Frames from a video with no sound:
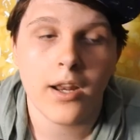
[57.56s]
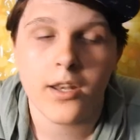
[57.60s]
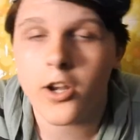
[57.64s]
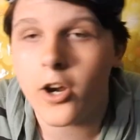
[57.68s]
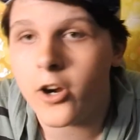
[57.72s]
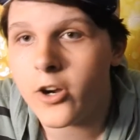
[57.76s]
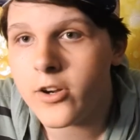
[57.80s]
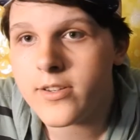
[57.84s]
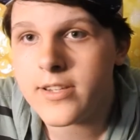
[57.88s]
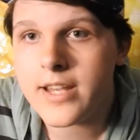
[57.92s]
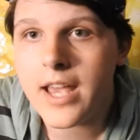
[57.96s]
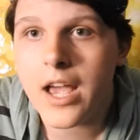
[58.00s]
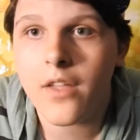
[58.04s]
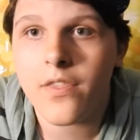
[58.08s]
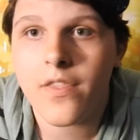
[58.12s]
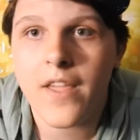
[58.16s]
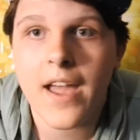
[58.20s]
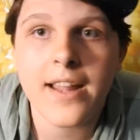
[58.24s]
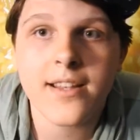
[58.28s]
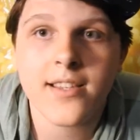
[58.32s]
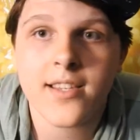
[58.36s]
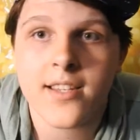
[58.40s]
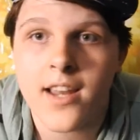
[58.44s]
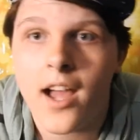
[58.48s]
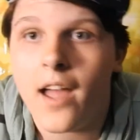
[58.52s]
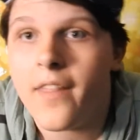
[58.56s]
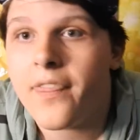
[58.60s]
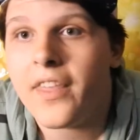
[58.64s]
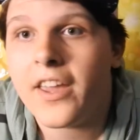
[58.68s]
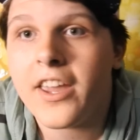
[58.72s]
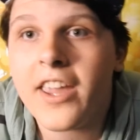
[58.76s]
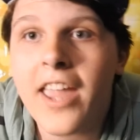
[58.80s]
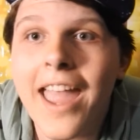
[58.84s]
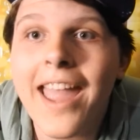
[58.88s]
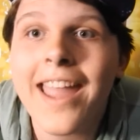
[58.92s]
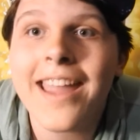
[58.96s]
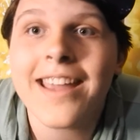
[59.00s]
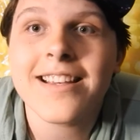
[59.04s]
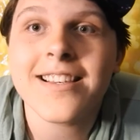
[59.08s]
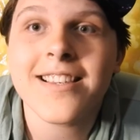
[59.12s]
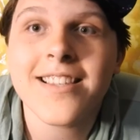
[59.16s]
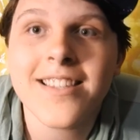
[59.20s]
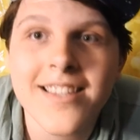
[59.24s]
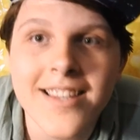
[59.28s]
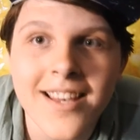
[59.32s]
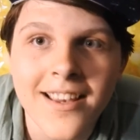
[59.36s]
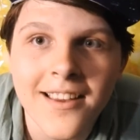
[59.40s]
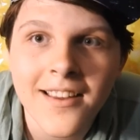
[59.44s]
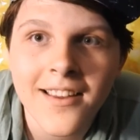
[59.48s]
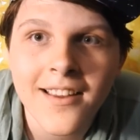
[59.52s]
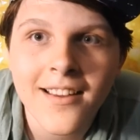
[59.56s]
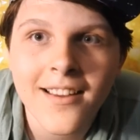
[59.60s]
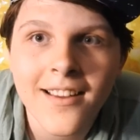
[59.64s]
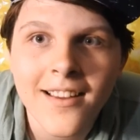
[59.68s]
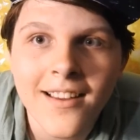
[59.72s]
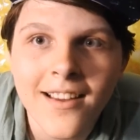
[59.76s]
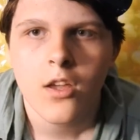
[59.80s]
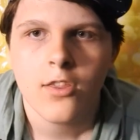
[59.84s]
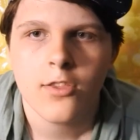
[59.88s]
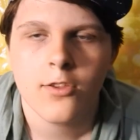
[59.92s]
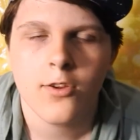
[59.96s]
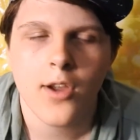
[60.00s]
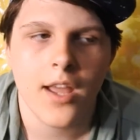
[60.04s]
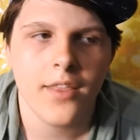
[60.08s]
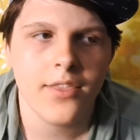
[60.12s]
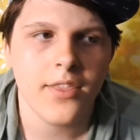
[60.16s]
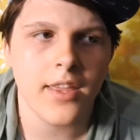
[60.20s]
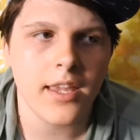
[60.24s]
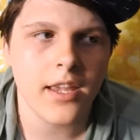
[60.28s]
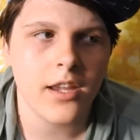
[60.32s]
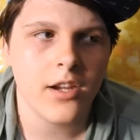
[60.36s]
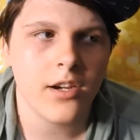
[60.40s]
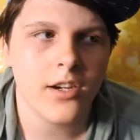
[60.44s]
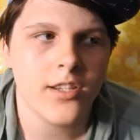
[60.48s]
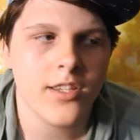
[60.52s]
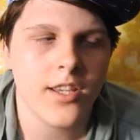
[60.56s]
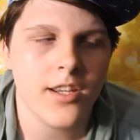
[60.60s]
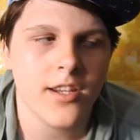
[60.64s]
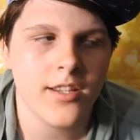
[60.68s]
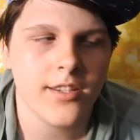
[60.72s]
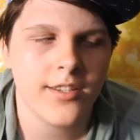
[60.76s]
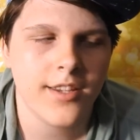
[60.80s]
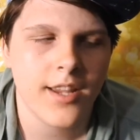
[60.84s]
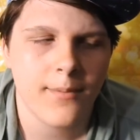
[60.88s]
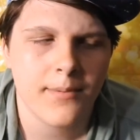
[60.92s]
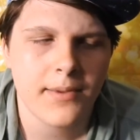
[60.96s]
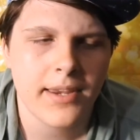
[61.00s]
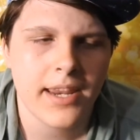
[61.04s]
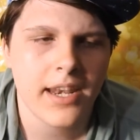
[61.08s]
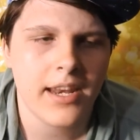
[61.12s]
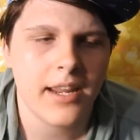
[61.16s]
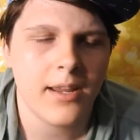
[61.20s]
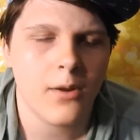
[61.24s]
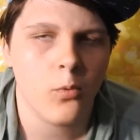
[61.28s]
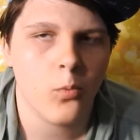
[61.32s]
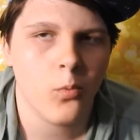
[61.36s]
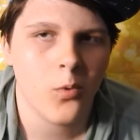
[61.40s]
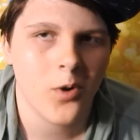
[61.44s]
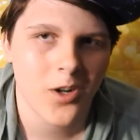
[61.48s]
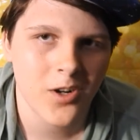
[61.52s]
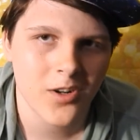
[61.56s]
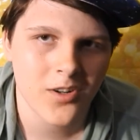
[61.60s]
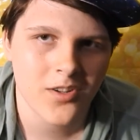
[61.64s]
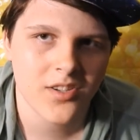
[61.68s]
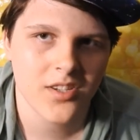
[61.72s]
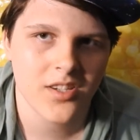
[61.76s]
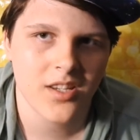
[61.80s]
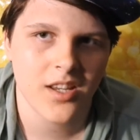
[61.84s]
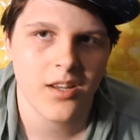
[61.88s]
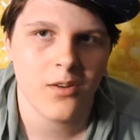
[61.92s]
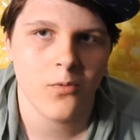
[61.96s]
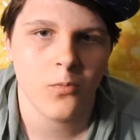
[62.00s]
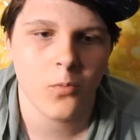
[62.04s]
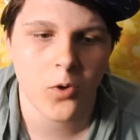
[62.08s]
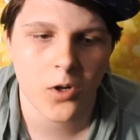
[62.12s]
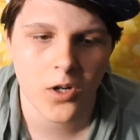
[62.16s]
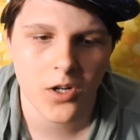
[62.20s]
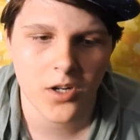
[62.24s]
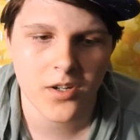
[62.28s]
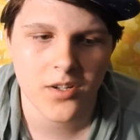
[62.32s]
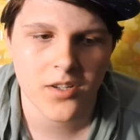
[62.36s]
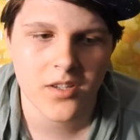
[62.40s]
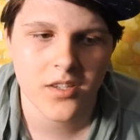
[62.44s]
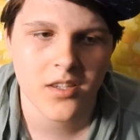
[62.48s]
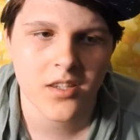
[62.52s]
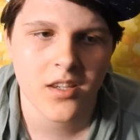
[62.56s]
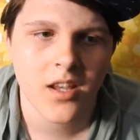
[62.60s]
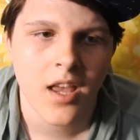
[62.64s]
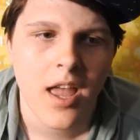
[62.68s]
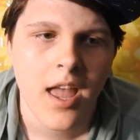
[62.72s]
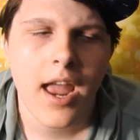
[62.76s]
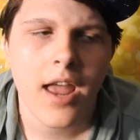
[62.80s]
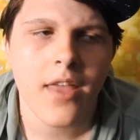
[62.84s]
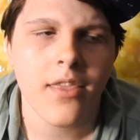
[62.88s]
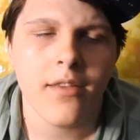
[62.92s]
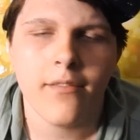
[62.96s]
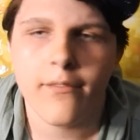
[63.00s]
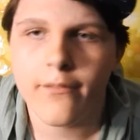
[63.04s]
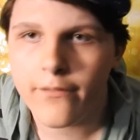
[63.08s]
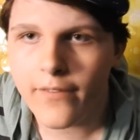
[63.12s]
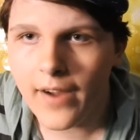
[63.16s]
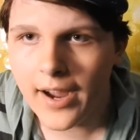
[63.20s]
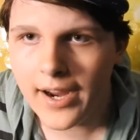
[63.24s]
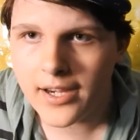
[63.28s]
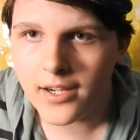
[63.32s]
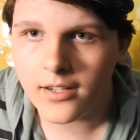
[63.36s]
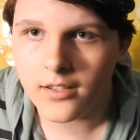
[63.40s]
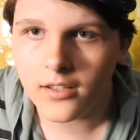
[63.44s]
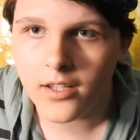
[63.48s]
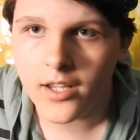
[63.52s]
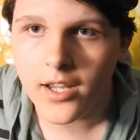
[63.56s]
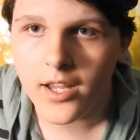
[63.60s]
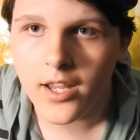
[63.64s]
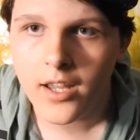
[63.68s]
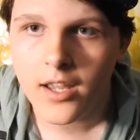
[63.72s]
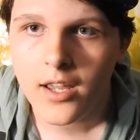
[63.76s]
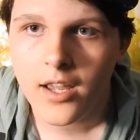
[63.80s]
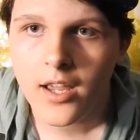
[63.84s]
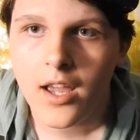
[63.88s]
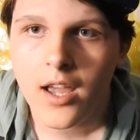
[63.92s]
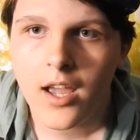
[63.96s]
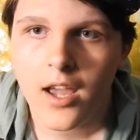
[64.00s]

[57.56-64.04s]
it turns out that's not the case. Throughout the years, it just kept getting worse and worse. And then finally,